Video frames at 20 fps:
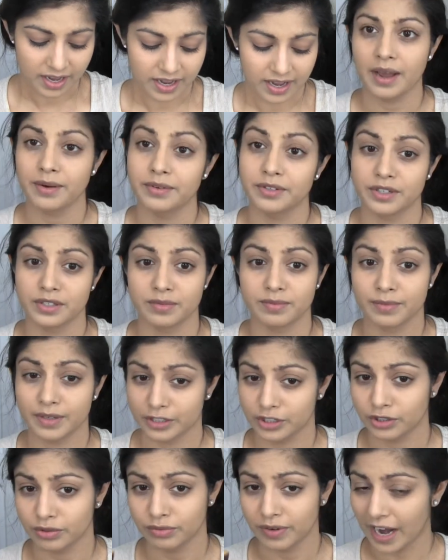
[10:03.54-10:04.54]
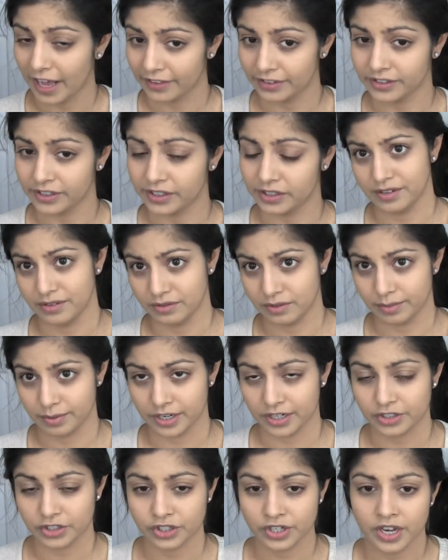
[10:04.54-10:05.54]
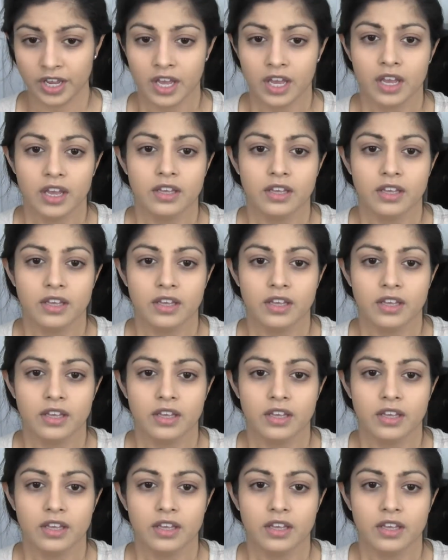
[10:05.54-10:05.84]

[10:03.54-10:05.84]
I would just much rather use a brush.